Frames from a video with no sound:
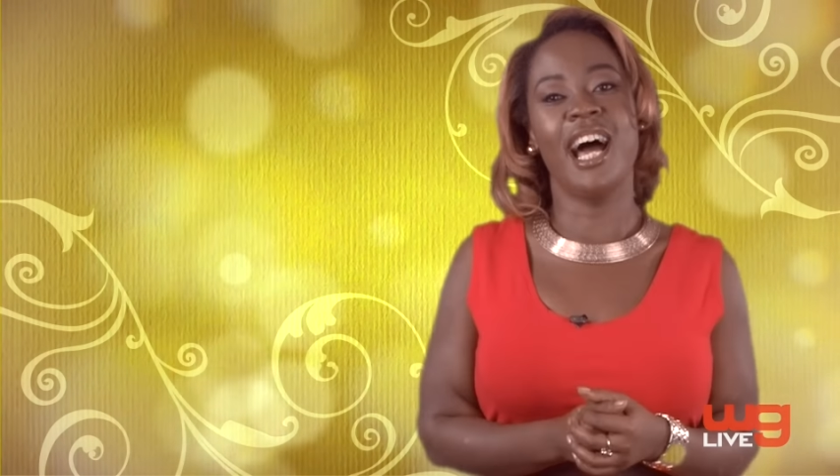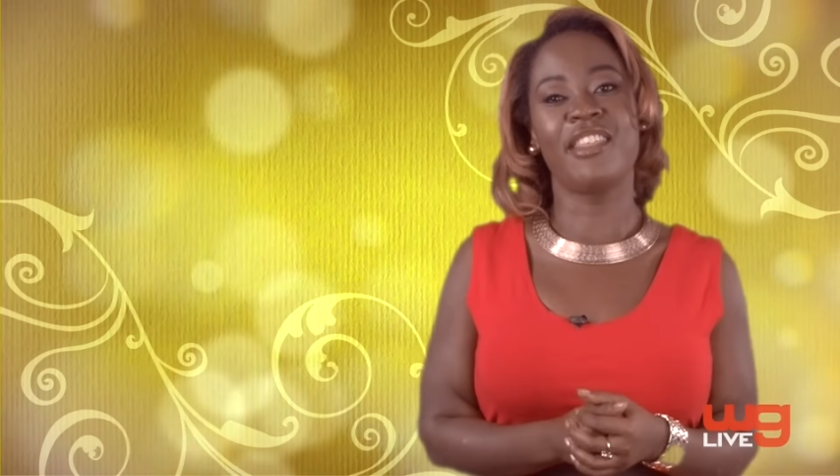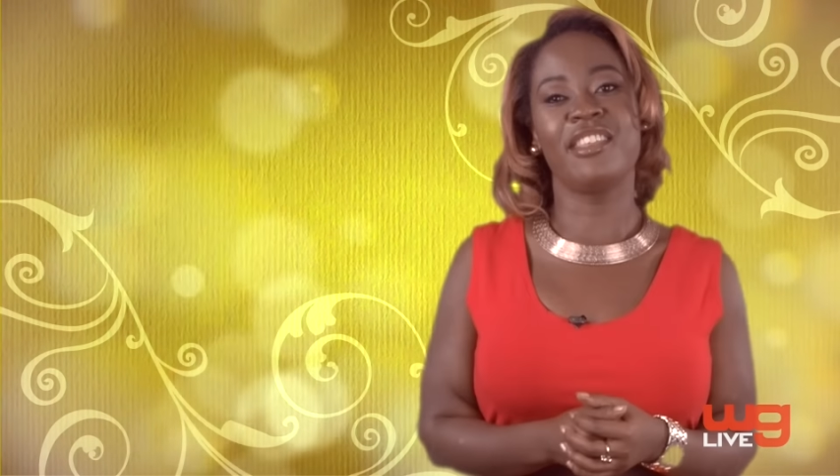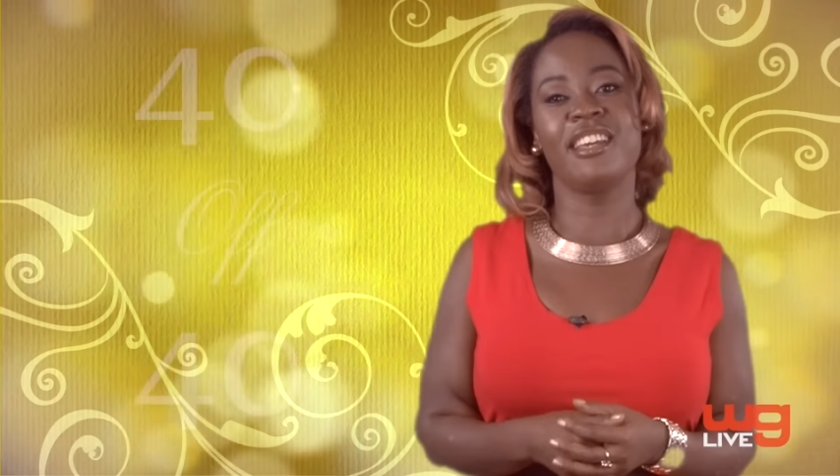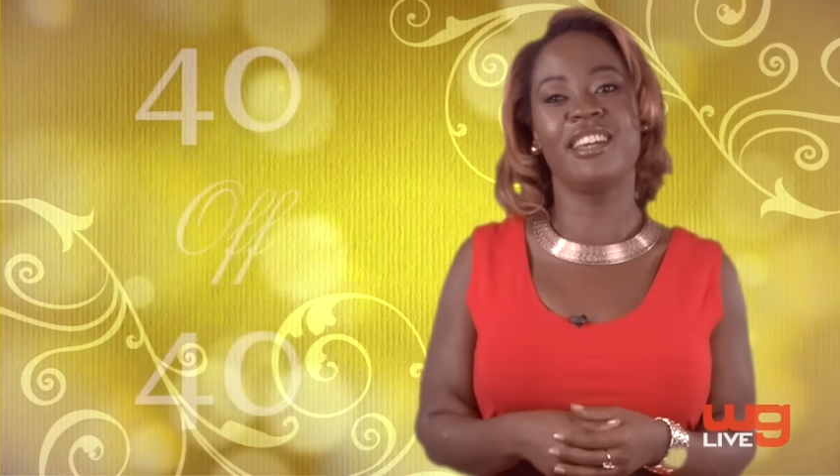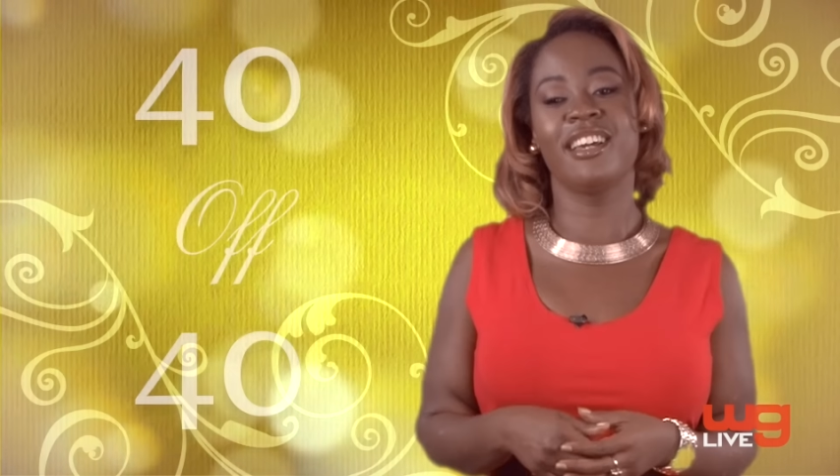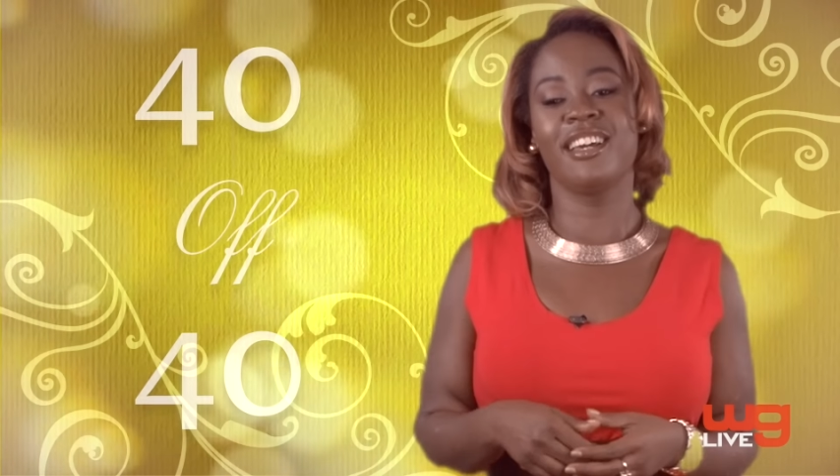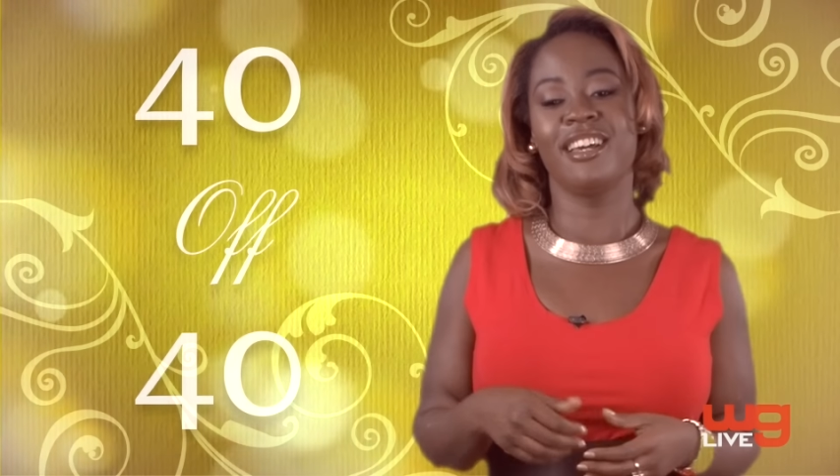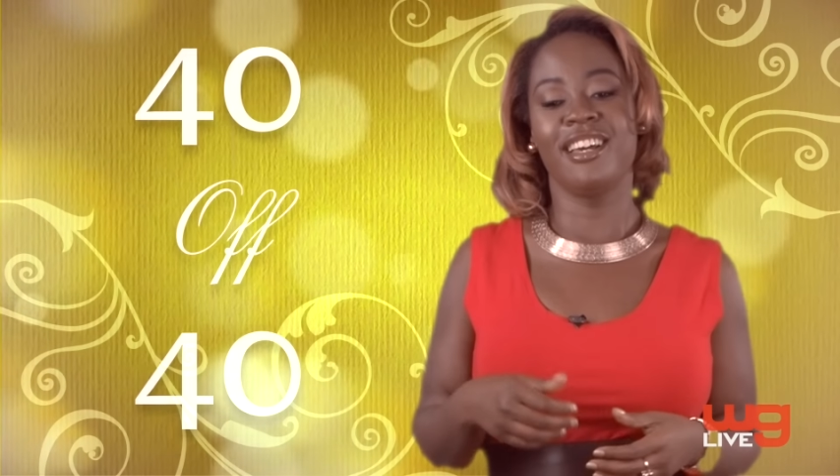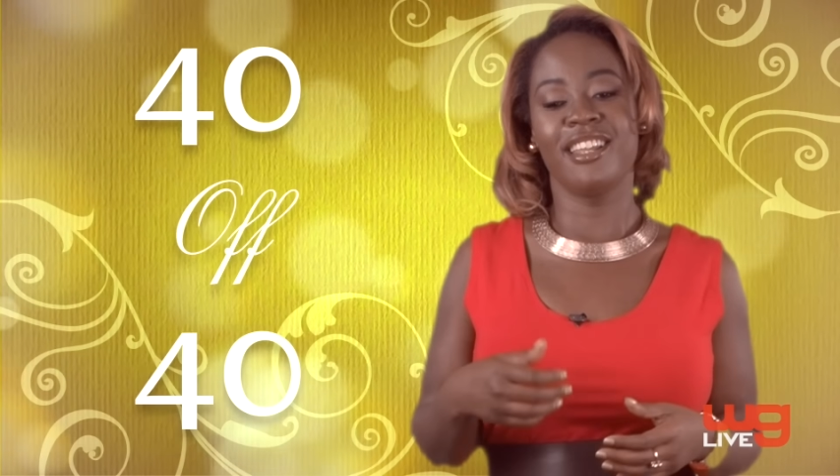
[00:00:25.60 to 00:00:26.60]
I think
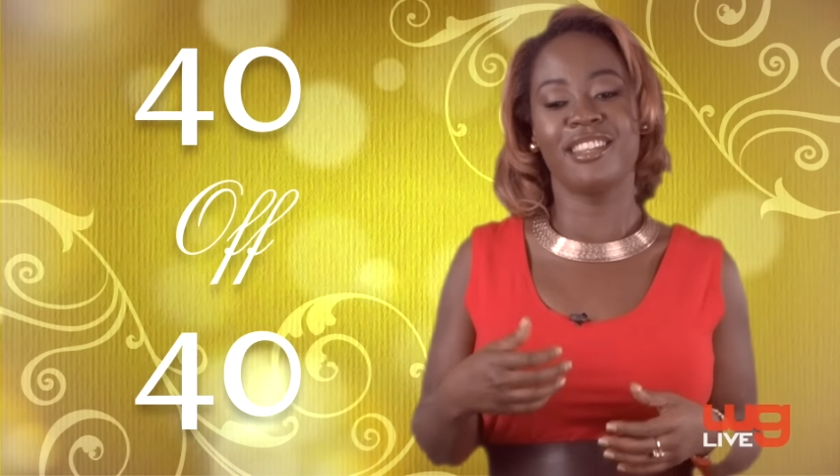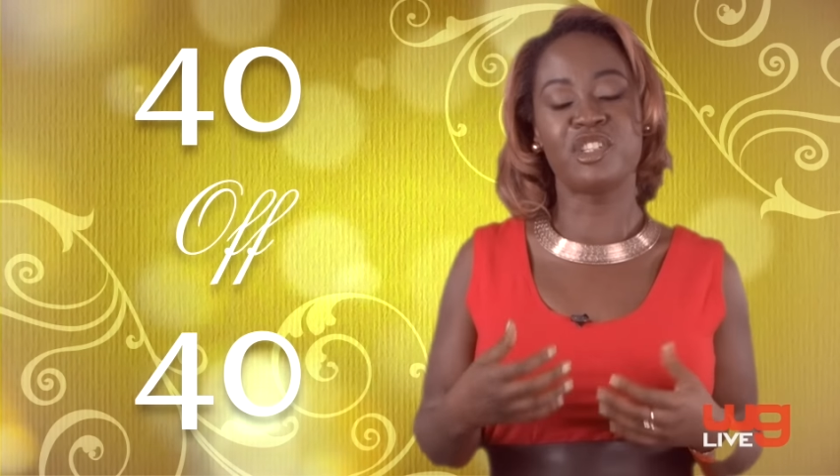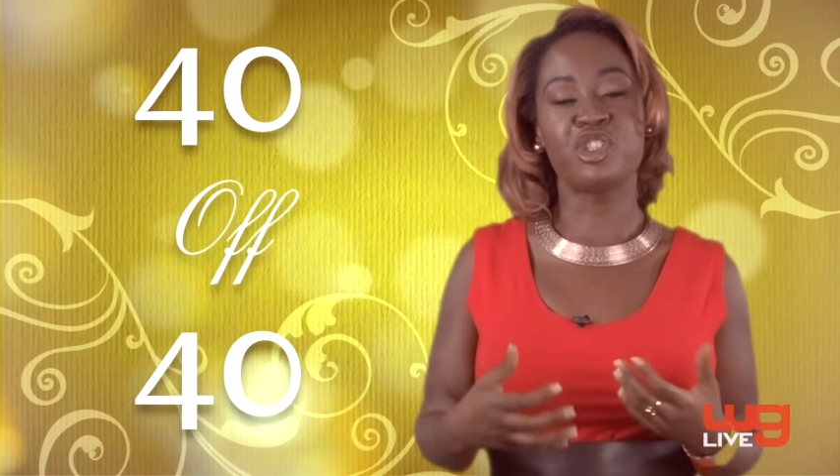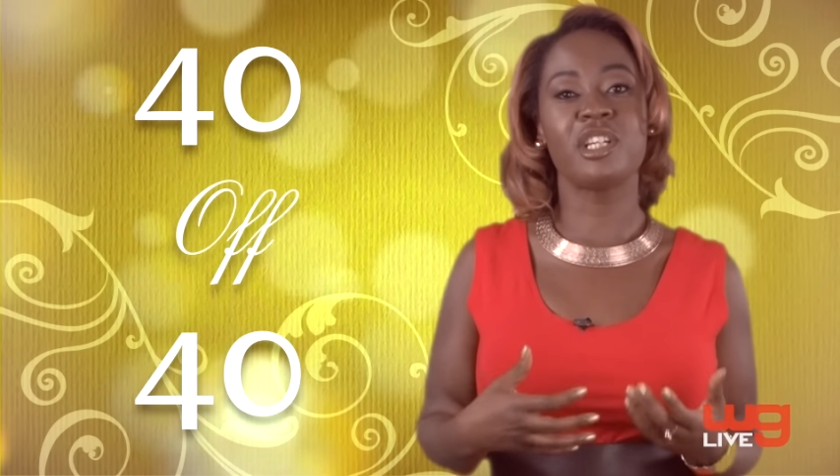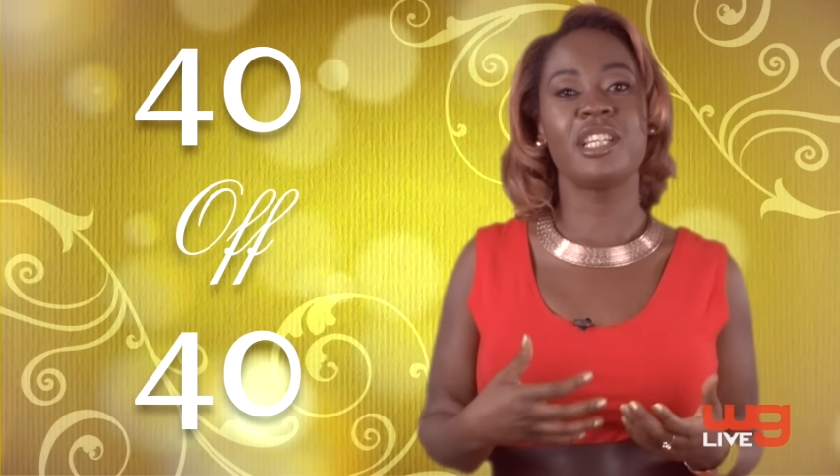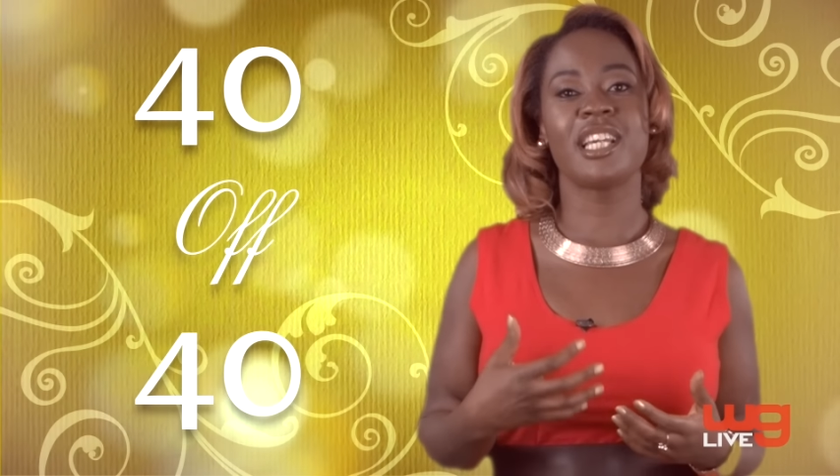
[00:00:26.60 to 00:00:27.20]
the journey